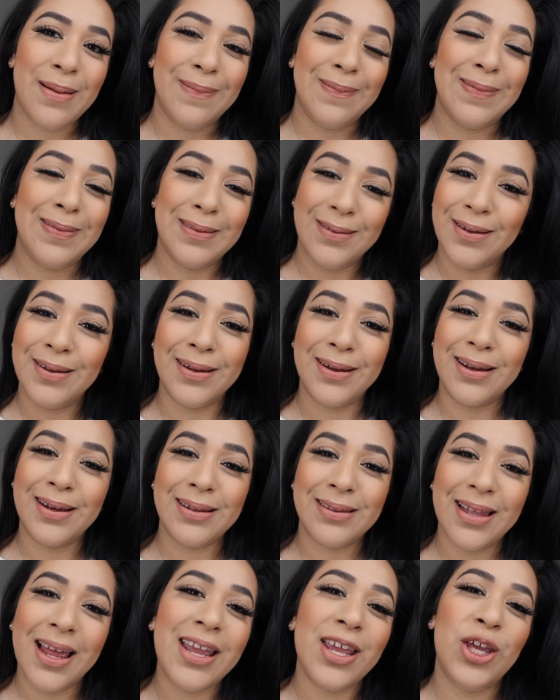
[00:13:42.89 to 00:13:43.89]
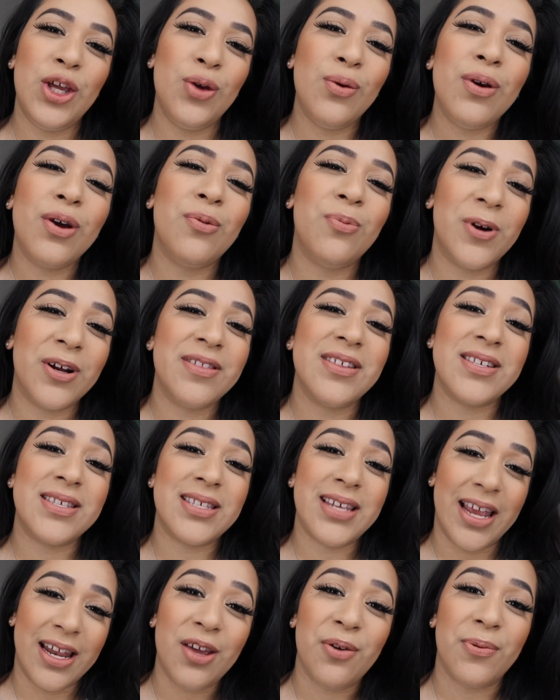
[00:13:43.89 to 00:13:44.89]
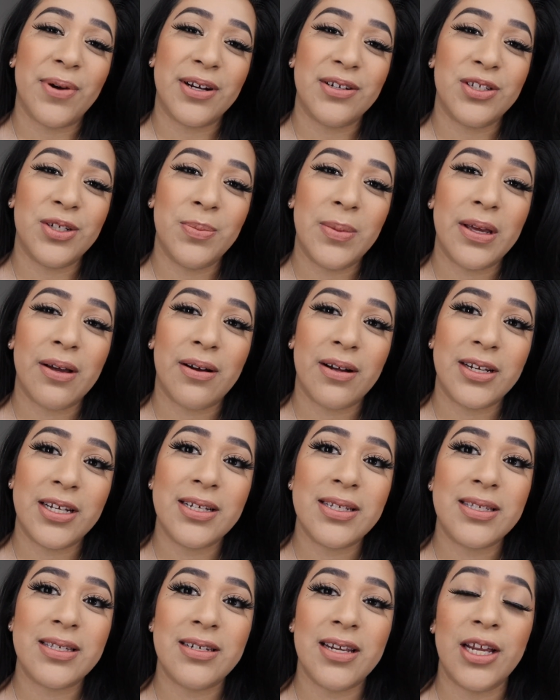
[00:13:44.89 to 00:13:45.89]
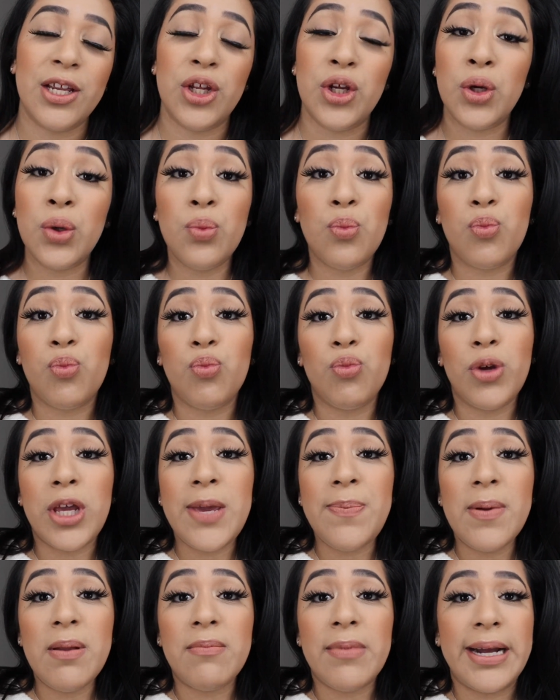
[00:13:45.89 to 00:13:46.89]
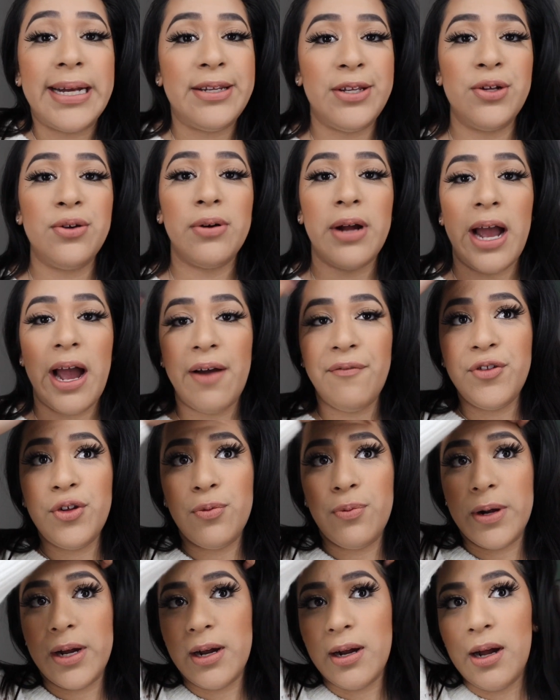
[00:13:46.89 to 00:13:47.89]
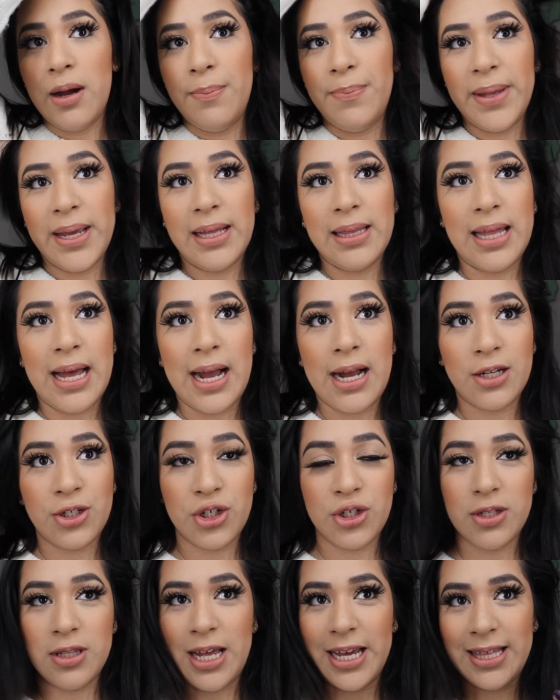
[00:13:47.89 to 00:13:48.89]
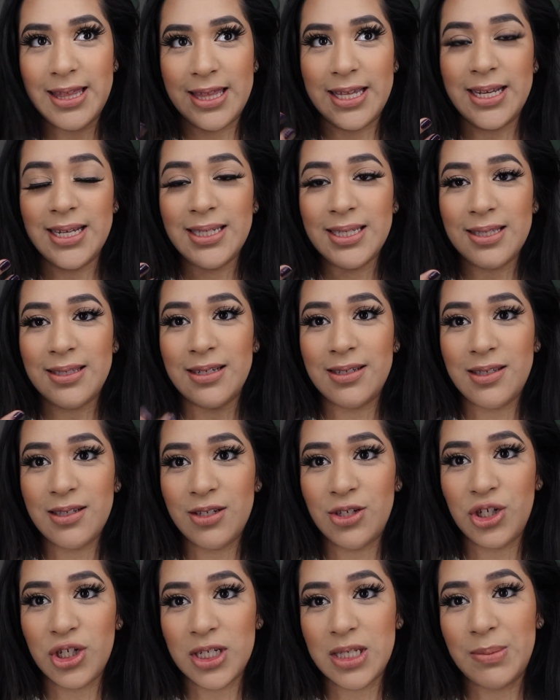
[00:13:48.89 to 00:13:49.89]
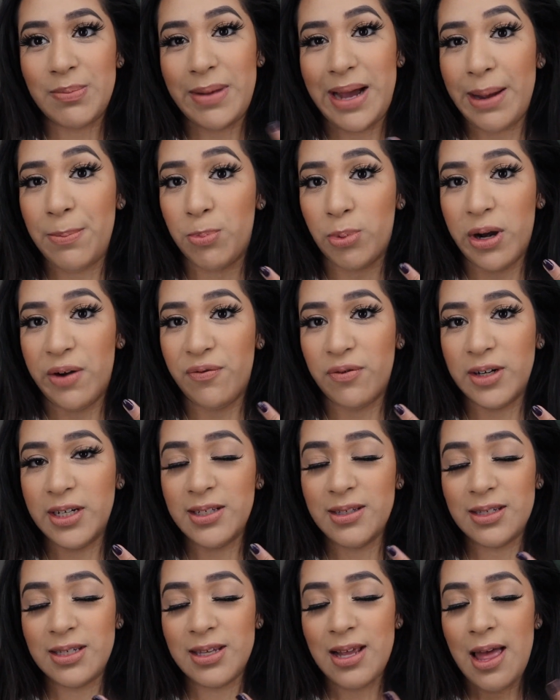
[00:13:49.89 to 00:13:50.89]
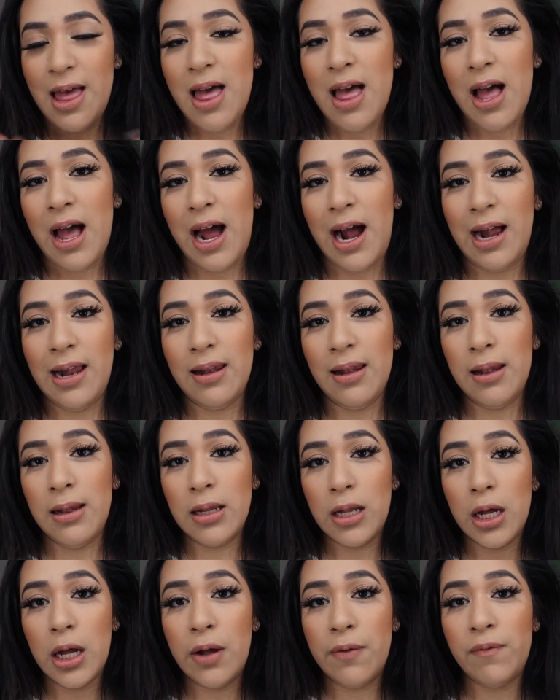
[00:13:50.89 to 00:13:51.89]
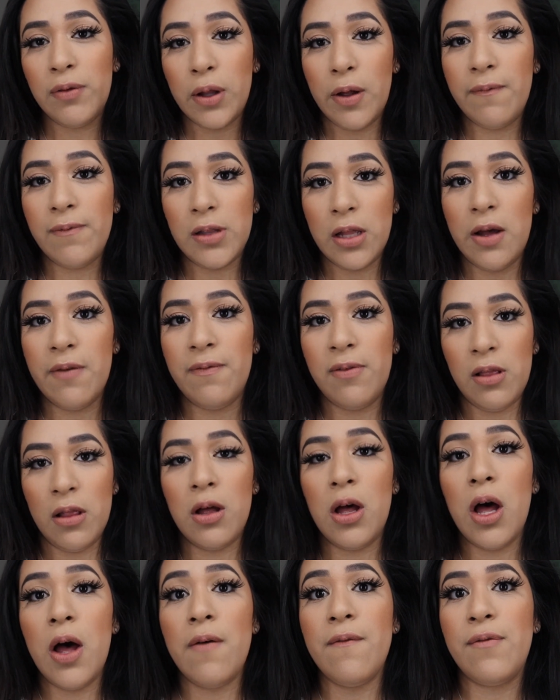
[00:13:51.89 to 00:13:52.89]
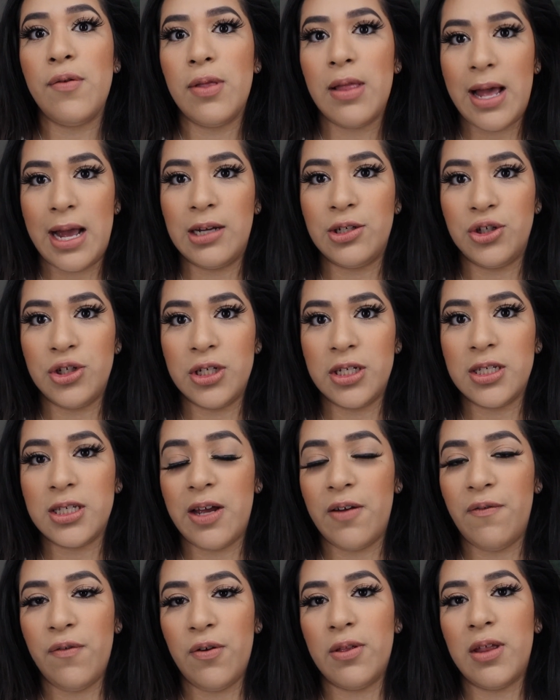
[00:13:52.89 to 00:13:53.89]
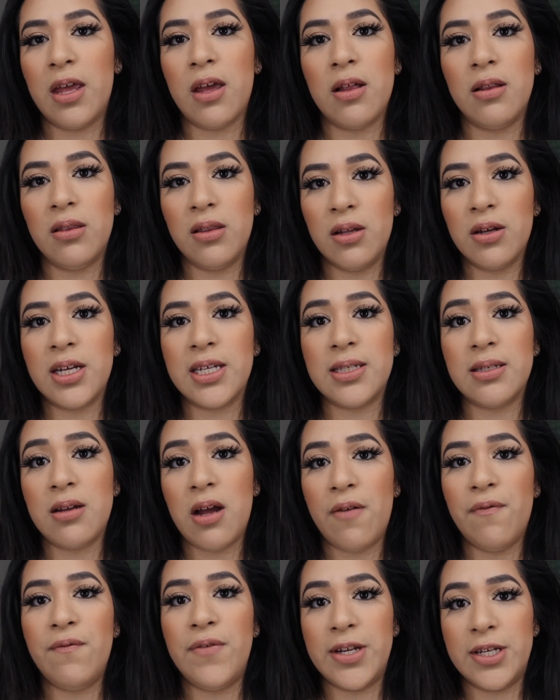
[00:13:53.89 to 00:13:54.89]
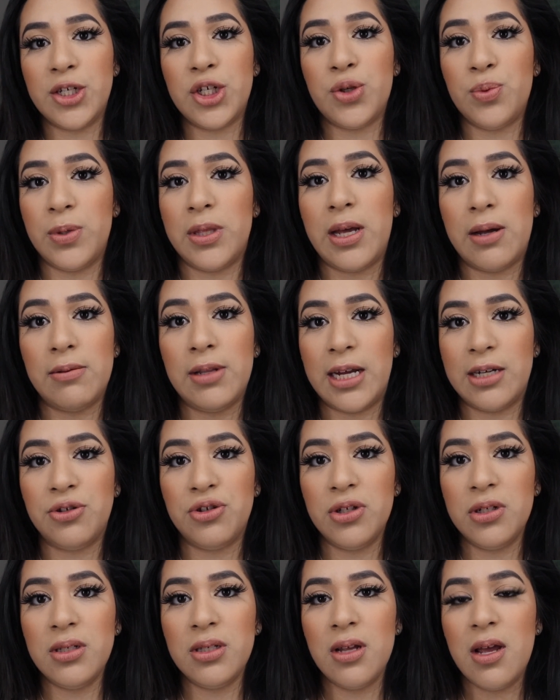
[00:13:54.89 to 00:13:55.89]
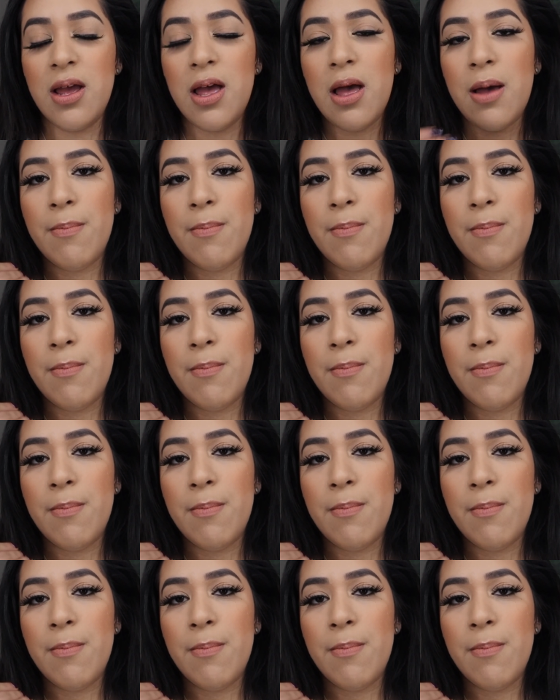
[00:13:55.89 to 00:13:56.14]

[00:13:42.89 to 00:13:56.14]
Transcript: look. Like, you could wear this anywhere, to be honest. And you keep in mind, you don't have to wear a big lash like this. This is just my preference. I love, love, love, love lashes. I feel like a look is not finished without lashes.